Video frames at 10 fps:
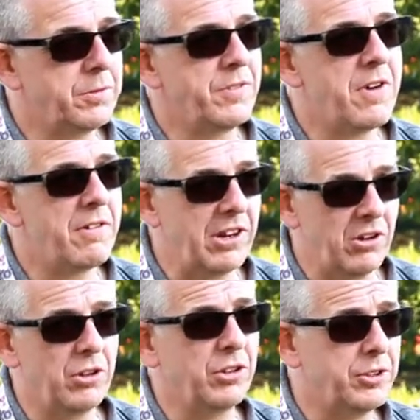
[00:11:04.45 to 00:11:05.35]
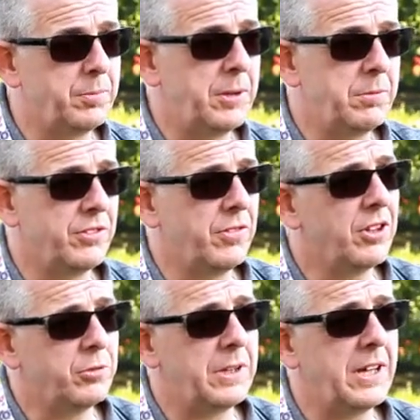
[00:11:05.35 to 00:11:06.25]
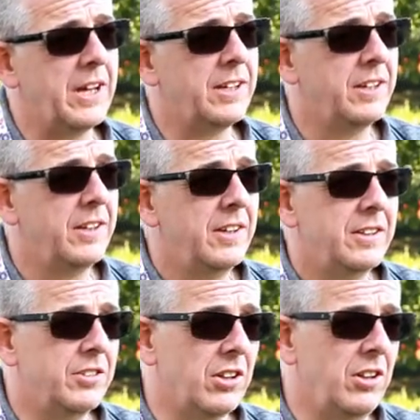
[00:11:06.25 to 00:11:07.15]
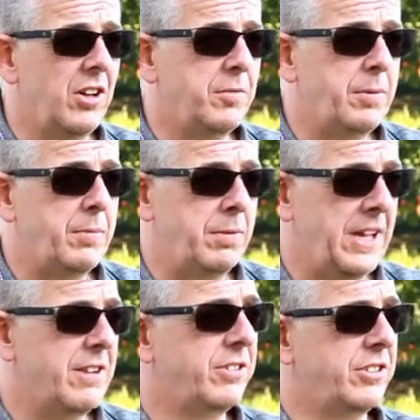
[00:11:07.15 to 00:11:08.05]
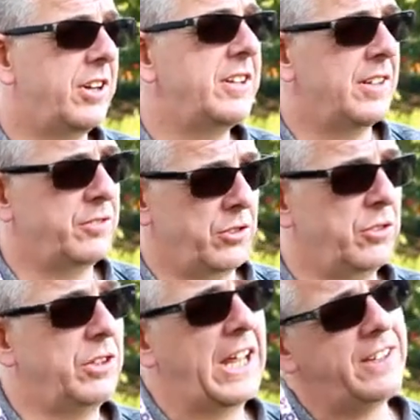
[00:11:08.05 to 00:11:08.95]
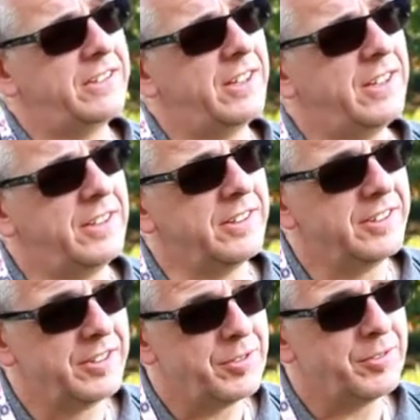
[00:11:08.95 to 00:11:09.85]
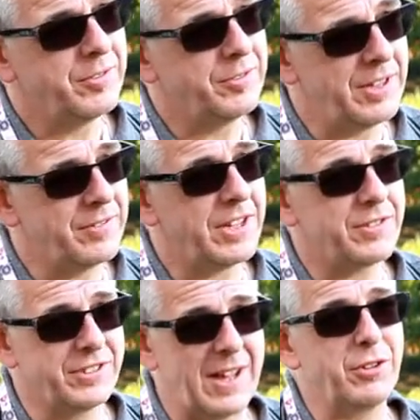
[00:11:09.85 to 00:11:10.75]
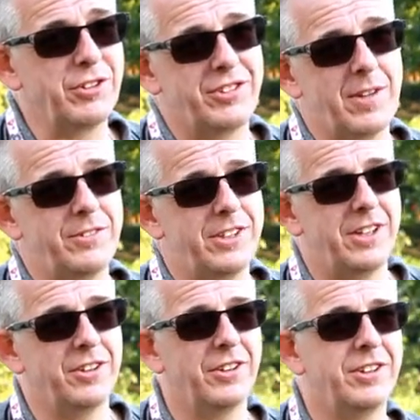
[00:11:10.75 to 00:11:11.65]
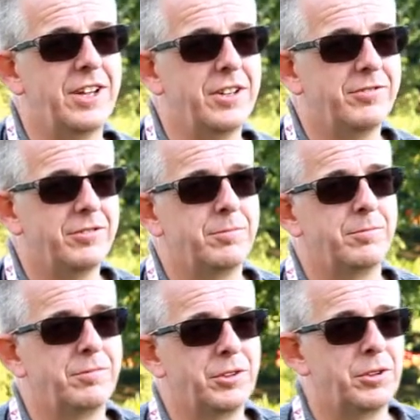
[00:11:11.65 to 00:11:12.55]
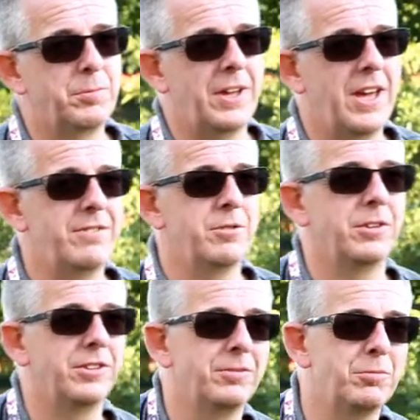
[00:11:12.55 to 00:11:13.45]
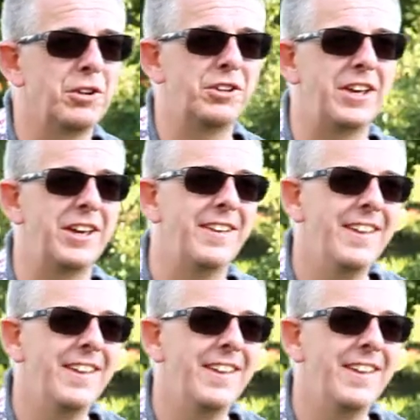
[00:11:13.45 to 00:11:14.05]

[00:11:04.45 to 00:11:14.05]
We're very loyal to people as far as we can. There's a lot of people here on site that have done all 18 festivals. I've done 17. I got a year off for good behaviour one year.